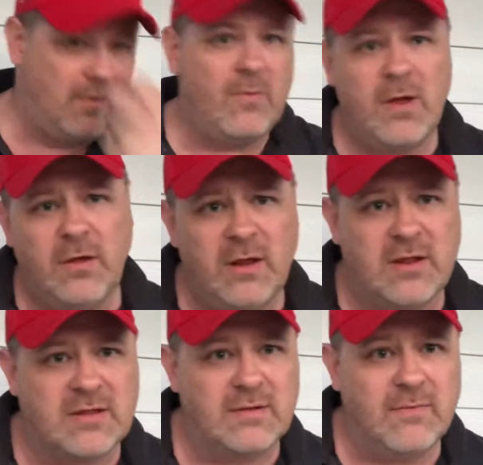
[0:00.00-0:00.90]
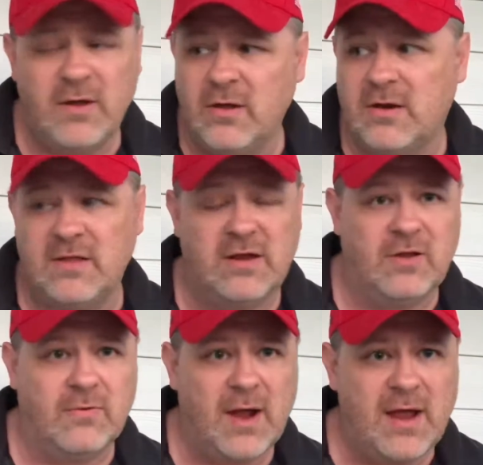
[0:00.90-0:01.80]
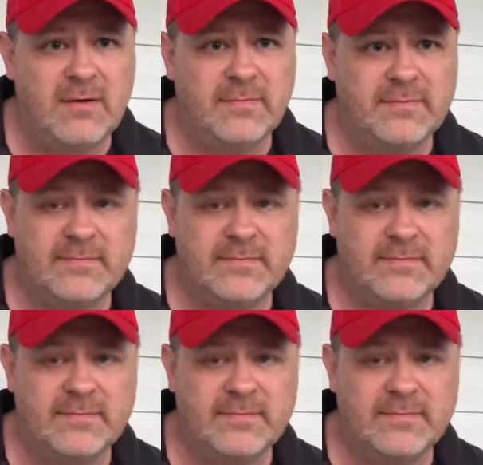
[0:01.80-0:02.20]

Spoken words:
what good is it? What good does it do, right?